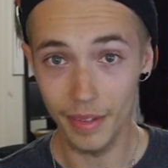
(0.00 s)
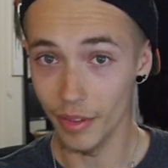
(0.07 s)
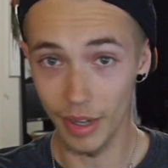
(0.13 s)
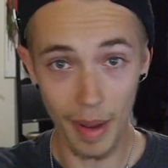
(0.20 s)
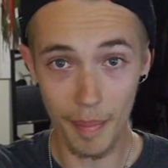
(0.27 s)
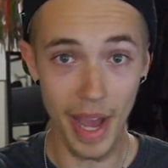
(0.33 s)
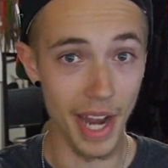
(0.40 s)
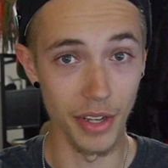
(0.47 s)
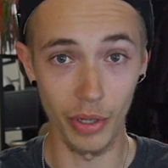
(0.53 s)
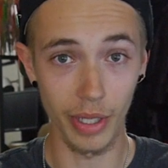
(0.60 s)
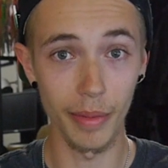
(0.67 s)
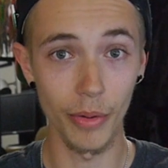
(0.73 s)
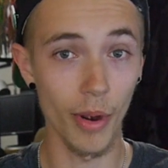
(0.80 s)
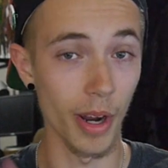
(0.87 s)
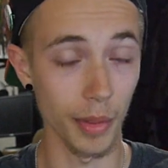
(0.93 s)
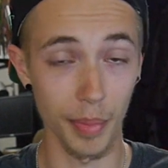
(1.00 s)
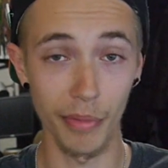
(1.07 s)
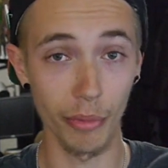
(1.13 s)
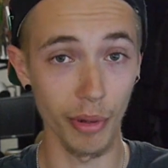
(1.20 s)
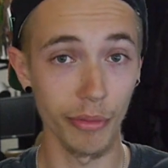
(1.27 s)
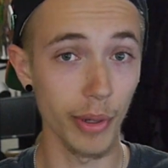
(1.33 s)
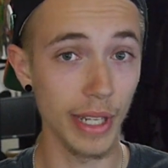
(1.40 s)
They're not bad. Don't get me wrong,
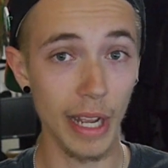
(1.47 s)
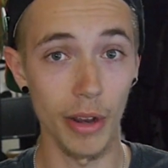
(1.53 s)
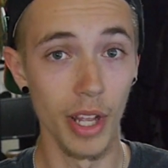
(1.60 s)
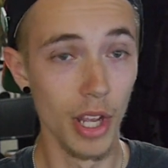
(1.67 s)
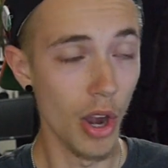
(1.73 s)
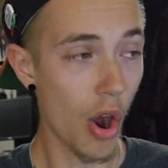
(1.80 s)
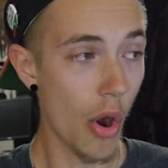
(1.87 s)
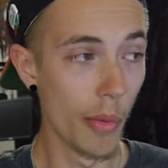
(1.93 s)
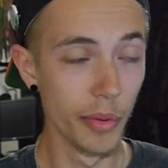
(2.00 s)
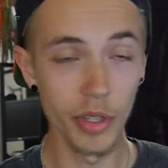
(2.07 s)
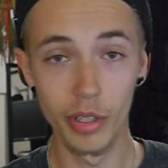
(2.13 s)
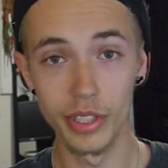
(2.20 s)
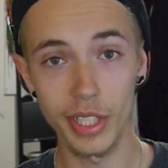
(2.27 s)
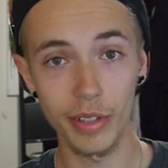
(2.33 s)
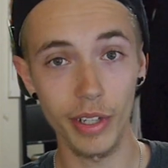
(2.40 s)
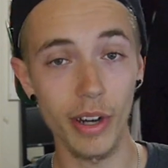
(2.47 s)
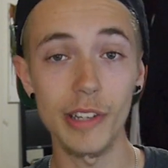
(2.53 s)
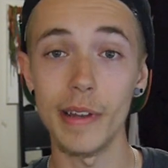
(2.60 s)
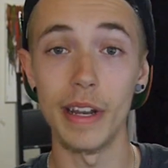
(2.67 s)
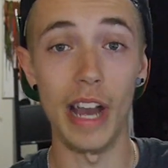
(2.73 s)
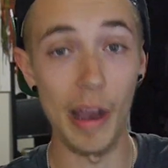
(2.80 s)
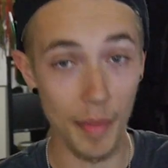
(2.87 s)
before you freak out. Oh, but you're saying the
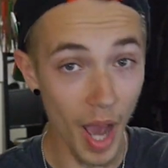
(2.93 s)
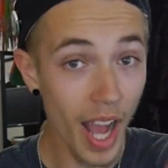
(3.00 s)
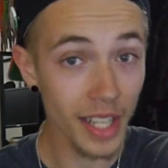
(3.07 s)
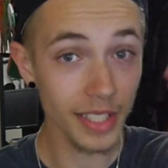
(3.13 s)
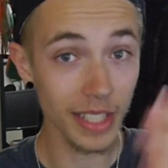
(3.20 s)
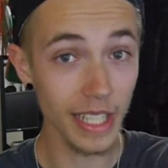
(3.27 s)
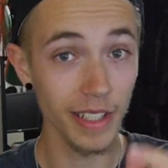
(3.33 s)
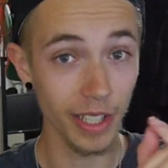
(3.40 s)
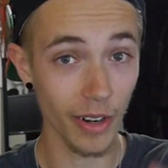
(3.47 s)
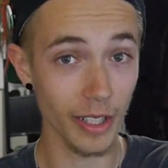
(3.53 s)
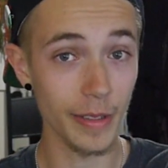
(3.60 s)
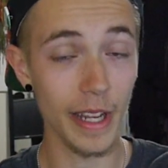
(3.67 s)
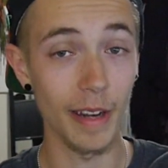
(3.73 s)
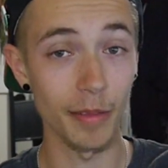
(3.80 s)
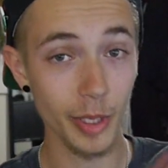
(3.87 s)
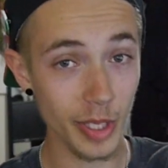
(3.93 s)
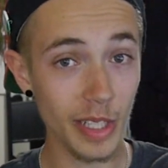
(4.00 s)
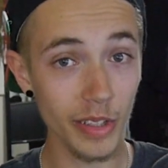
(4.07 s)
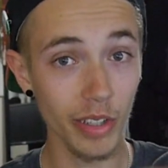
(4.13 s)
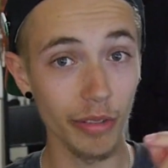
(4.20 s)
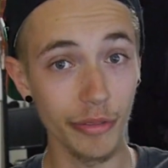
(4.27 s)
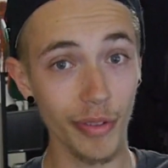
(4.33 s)
card's bad. I'm not saying the card's bad. I'm just
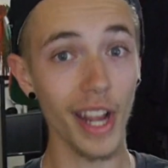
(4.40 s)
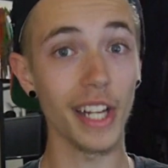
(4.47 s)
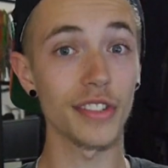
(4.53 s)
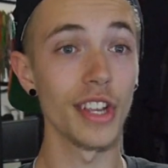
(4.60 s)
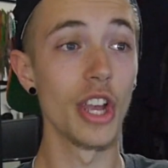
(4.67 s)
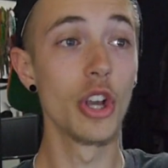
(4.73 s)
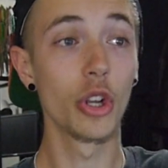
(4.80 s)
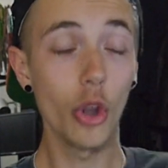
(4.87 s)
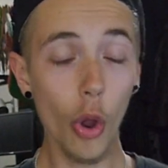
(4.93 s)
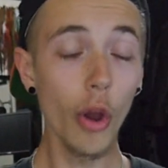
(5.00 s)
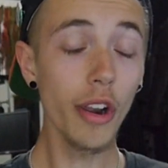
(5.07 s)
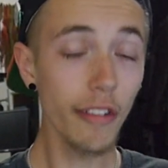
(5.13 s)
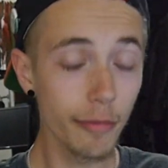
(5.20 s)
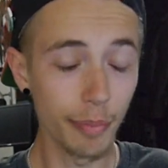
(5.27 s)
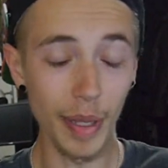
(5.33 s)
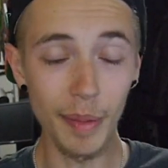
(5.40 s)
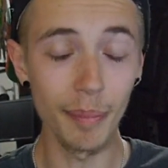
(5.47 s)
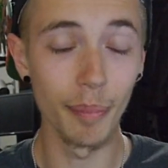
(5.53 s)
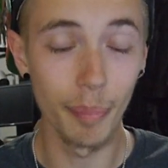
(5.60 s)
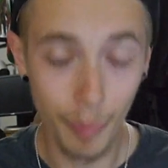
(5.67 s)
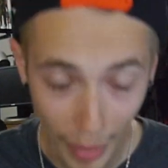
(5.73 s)
saying their effects could have been